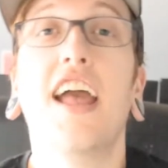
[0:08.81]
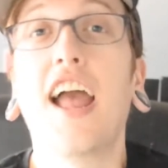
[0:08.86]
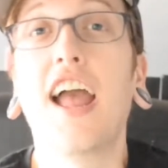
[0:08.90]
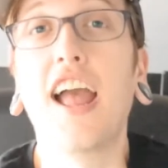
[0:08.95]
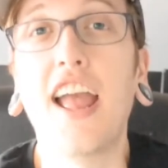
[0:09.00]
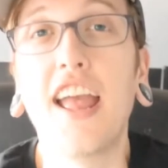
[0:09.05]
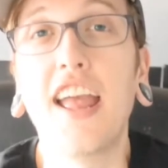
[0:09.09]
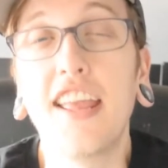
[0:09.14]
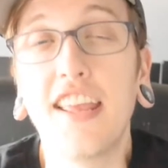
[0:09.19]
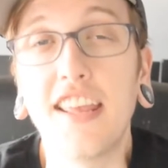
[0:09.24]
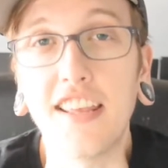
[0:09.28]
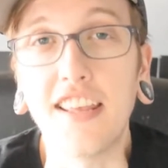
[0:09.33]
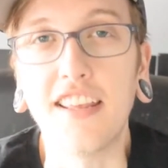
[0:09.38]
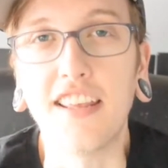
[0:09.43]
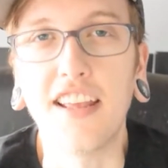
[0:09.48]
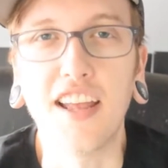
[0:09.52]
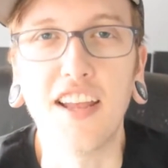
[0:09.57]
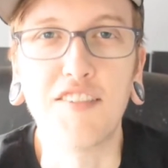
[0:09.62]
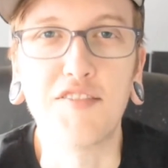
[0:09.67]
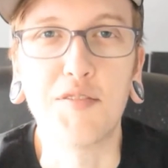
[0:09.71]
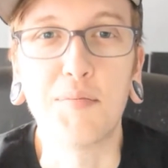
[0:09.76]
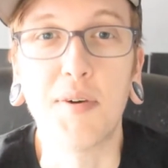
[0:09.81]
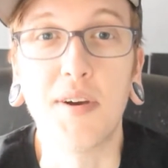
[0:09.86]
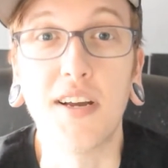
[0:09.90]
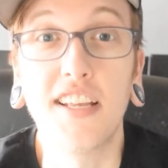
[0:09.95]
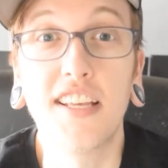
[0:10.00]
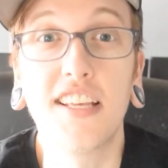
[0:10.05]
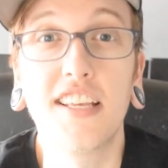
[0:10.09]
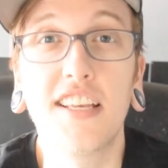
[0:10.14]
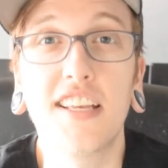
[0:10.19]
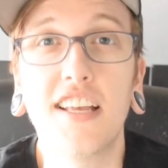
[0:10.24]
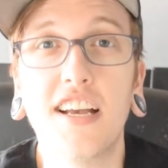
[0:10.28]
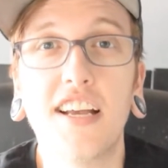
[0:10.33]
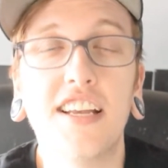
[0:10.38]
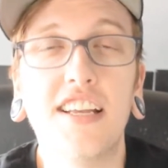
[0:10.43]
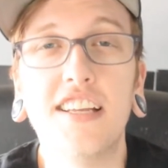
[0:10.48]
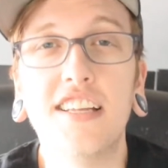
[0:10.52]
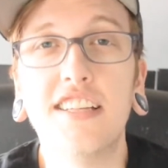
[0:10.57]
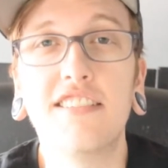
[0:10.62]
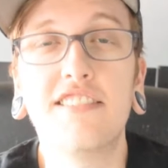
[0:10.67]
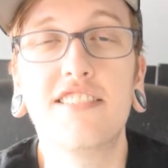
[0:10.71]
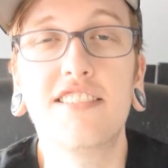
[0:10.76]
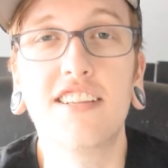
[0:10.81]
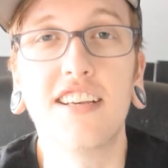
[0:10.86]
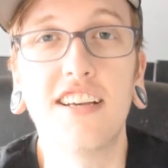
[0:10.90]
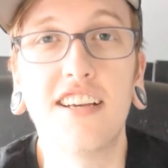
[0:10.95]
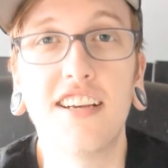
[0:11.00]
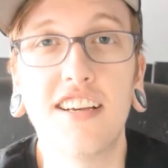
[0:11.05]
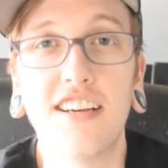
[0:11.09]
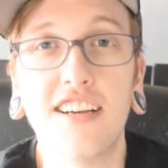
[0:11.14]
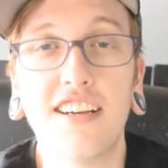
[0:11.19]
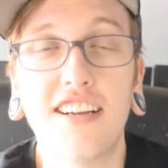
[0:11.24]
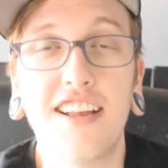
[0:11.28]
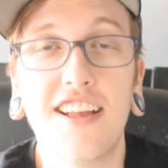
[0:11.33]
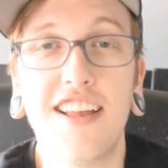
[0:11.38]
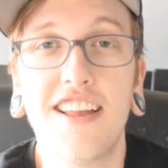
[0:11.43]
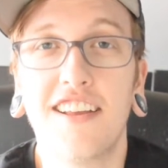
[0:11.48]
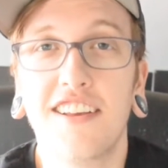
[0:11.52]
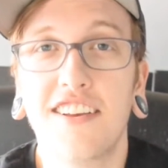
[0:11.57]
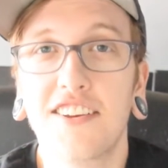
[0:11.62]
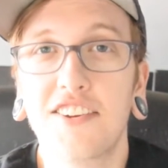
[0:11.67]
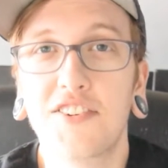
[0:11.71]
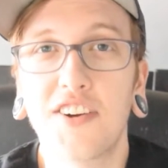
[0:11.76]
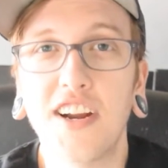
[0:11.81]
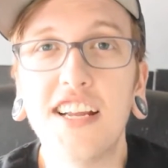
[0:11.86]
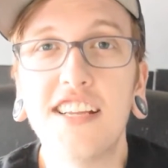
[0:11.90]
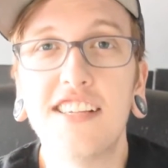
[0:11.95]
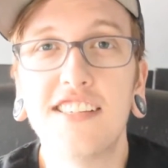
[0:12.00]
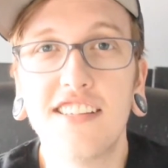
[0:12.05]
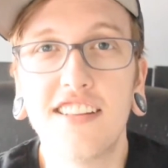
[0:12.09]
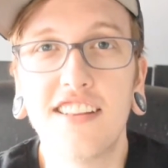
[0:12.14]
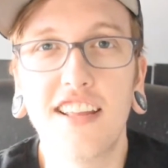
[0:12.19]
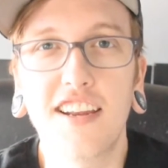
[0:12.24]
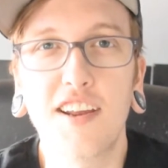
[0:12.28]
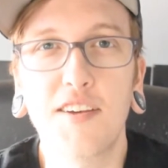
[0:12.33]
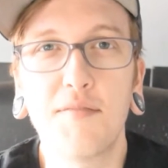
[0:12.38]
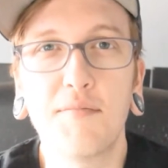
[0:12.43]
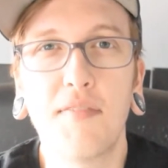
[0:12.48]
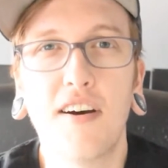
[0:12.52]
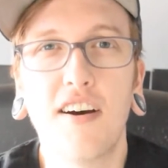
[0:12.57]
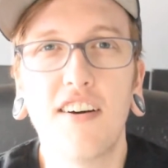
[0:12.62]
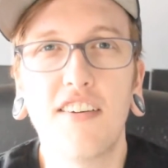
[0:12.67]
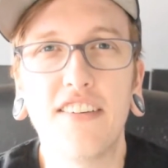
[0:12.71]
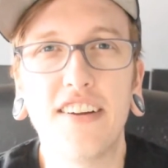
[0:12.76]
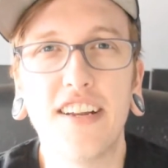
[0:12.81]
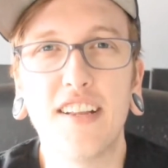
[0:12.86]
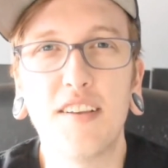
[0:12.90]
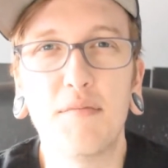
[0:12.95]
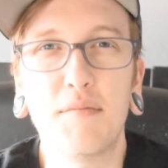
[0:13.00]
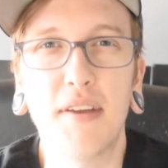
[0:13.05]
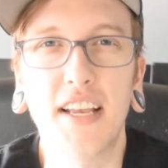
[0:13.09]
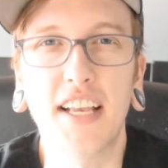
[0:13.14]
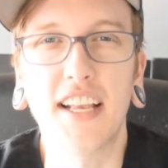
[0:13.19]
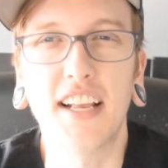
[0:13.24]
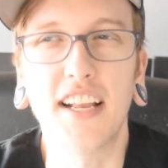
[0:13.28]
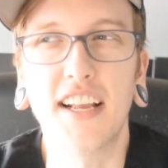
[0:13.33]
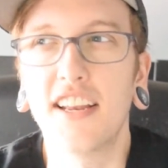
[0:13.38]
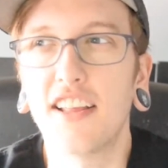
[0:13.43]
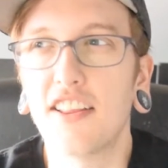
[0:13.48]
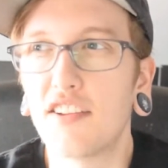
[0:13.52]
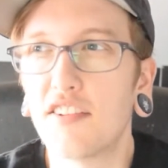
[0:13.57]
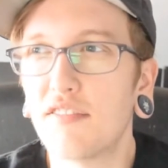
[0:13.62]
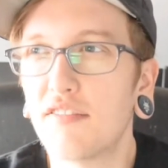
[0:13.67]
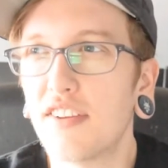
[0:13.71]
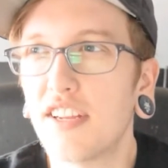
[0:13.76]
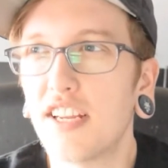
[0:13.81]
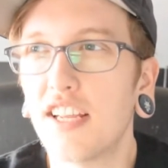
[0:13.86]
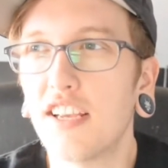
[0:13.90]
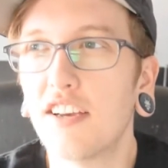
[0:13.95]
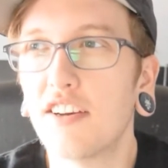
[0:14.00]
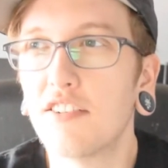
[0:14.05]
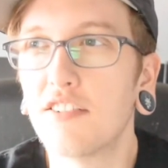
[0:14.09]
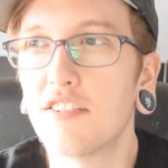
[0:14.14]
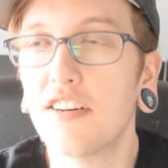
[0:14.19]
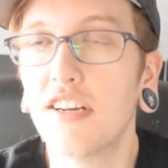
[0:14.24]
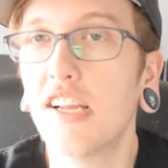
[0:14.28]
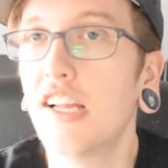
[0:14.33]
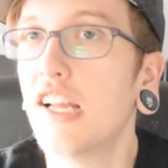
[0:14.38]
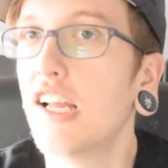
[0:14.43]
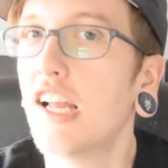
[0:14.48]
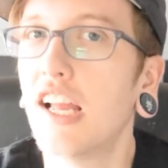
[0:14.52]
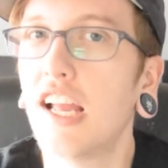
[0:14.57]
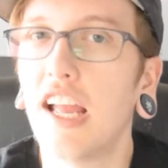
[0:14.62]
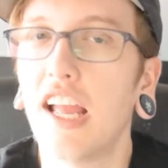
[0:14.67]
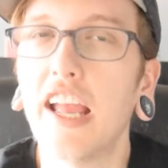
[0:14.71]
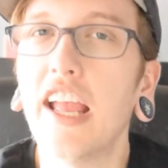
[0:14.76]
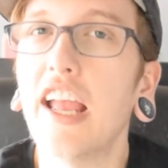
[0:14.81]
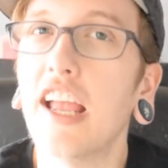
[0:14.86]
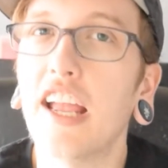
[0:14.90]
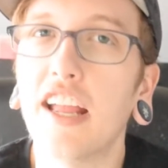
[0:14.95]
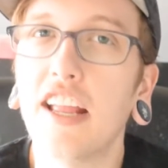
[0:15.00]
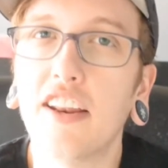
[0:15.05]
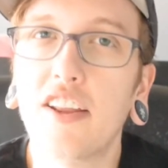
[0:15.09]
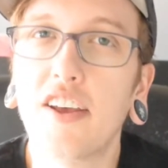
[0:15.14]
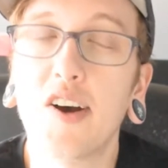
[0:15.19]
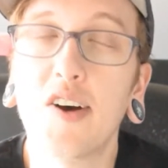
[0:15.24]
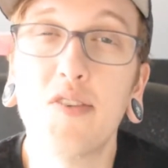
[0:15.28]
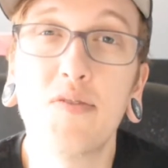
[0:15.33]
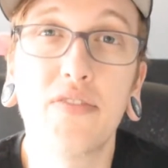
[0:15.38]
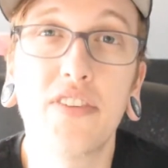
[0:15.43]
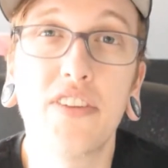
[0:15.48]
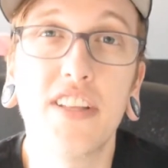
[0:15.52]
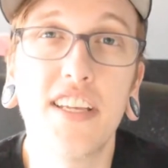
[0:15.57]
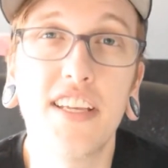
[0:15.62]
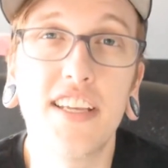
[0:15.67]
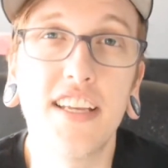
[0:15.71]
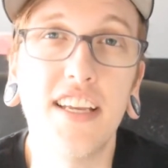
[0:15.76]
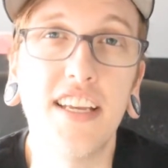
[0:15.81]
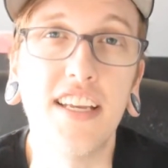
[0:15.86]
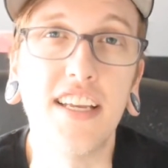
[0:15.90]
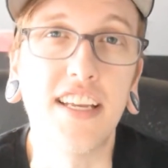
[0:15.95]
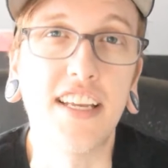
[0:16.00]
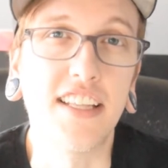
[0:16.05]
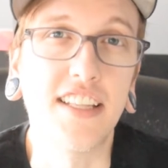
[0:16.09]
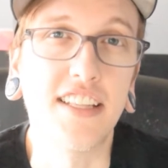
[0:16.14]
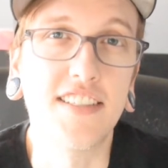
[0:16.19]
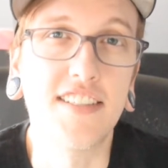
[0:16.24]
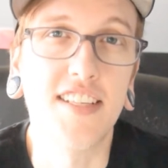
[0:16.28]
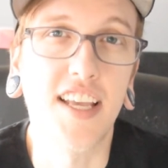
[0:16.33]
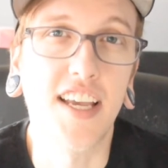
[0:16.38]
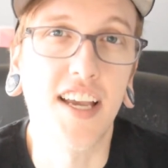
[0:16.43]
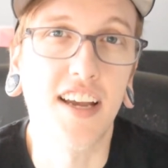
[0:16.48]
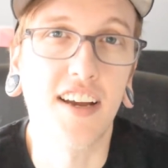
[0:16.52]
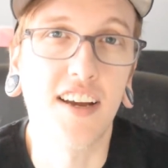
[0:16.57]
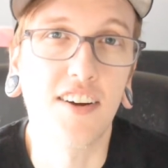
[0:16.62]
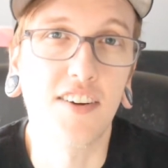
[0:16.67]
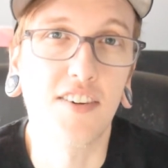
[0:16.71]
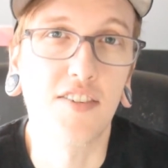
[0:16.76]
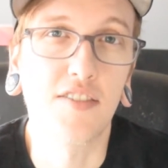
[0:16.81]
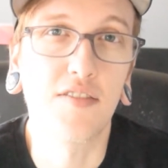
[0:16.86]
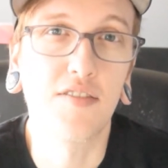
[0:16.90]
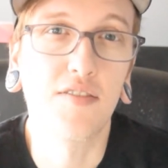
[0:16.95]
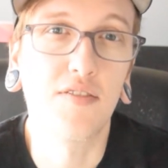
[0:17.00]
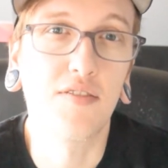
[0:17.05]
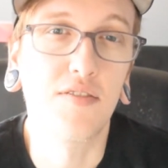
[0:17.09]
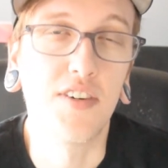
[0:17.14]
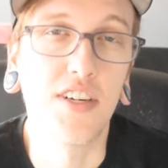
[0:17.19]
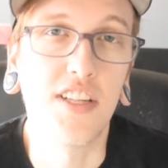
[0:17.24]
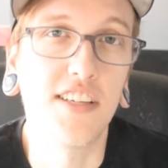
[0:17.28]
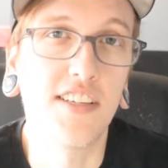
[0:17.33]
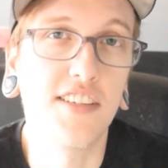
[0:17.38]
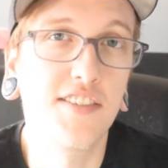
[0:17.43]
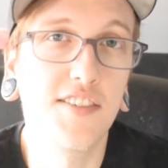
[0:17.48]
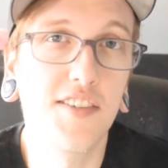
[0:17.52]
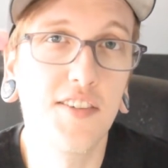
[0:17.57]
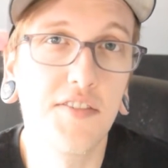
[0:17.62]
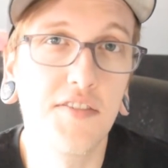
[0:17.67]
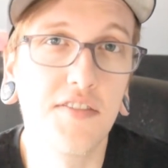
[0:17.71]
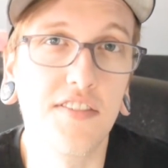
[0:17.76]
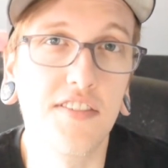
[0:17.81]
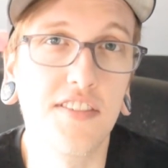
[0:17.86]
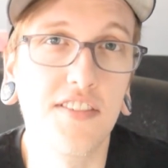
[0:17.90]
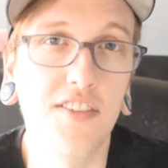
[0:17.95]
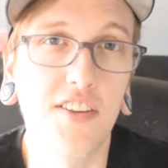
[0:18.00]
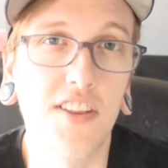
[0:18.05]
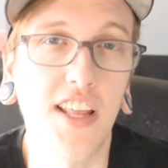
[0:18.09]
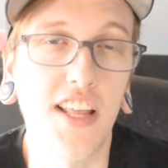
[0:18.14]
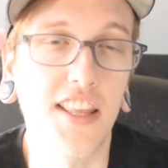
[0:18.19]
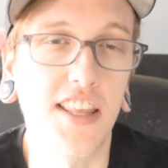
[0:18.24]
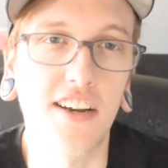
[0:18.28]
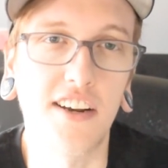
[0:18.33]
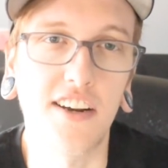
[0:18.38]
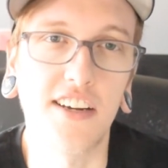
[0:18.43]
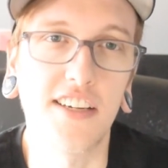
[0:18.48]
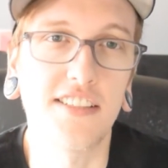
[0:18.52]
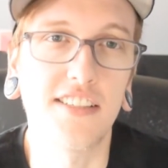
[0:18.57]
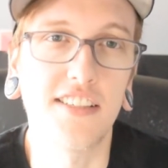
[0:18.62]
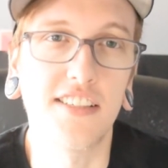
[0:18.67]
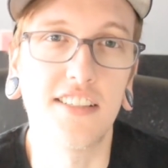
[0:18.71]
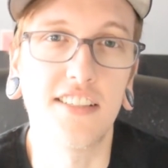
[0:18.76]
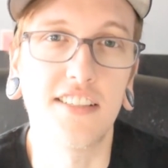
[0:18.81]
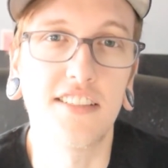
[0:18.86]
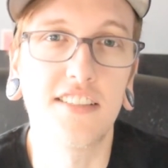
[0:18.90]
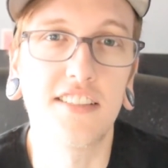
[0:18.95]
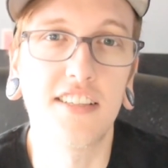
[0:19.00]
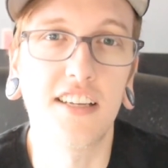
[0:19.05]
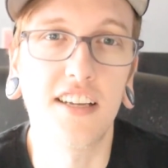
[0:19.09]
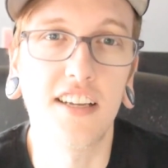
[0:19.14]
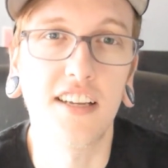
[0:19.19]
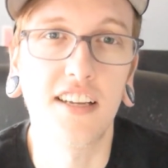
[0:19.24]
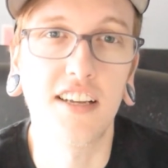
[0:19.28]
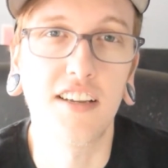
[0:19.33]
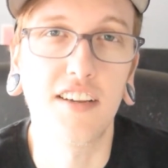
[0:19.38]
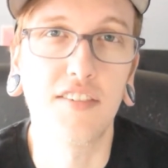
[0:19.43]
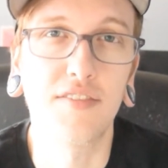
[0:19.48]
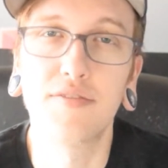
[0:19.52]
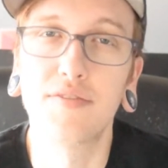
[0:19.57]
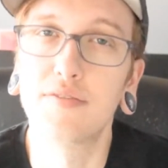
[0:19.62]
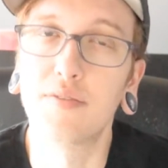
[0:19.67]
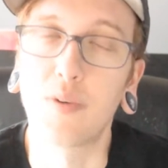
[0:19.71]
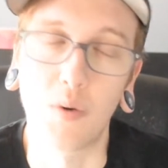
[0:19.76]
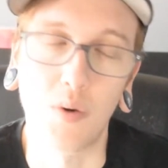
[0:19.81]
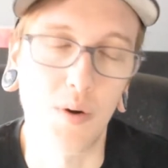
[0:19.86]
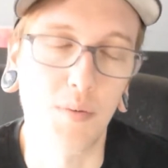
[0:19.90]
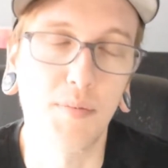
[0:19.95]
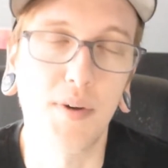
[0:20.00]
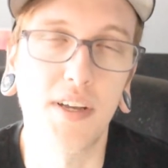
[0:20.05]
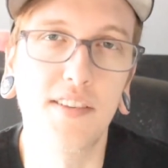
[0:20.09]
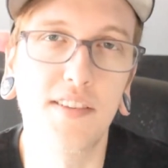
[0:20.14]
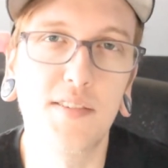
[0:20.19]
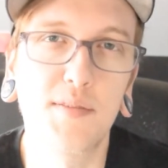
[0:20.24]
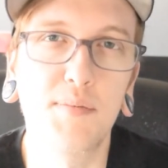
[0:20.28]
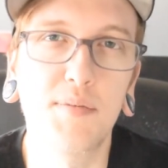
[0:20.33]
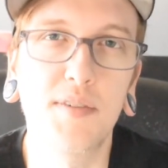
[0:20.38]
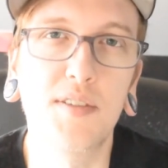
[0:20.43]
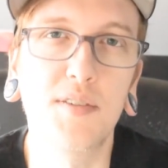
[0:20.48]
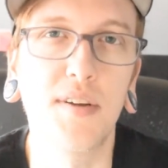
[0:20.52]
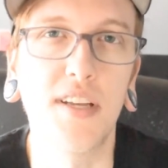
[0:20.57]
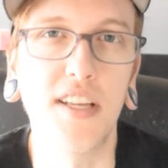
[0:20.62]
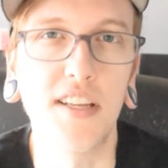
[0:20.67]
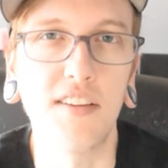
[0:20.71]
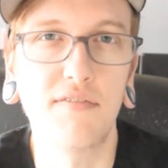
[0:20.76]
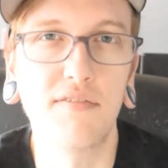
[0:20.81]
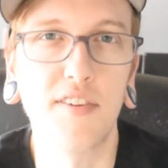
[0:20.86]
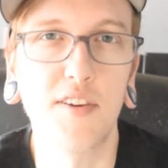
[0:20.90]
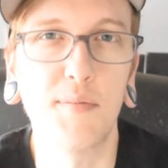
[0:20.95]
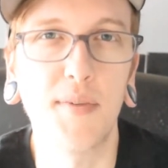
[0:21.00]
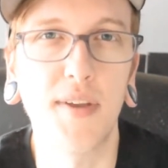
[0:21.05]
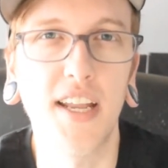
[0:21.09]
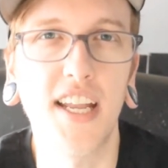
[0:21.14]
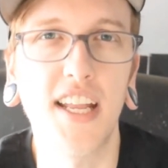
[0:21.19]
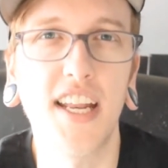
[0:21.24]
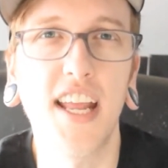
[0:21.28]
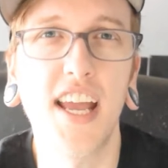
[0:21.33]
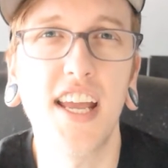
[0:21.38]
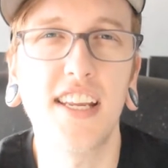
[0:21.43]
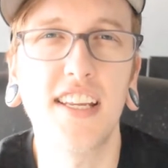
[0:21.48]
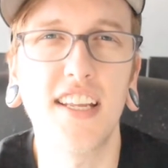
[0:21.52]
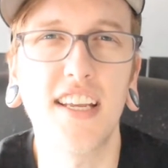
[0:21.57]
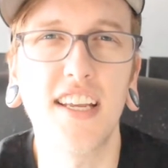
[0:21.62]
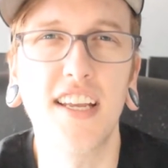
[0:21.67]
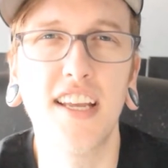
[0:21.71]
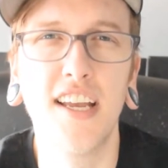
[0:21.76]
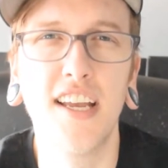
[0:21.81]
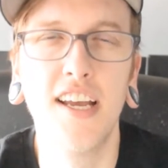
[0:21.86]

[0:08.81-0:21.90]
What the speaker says: Hey everybody, it's crazy that I'm already making another video, and hopefully it gets out really soon so that there isn't 4 months between filming and editing.